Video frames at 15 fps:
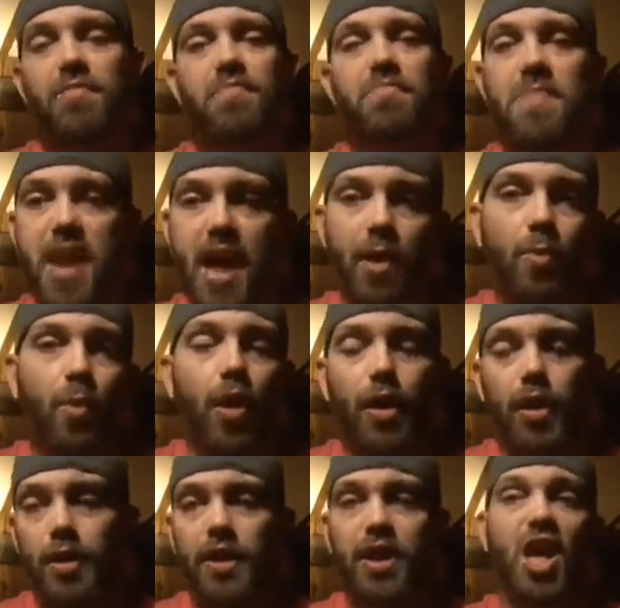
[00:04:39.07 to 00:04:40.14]

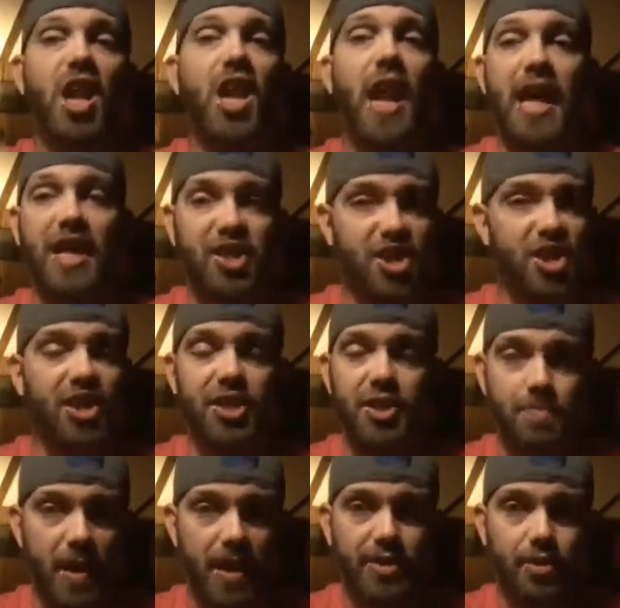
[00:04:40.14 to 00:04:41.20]
network collection
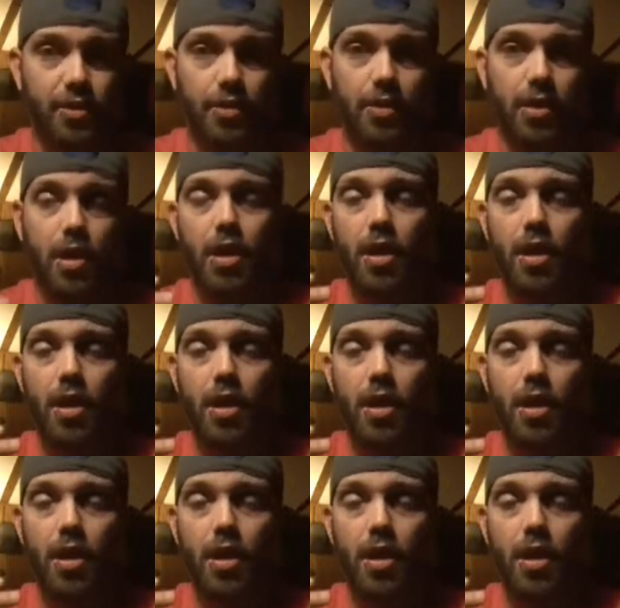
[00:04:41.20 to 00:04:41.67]
special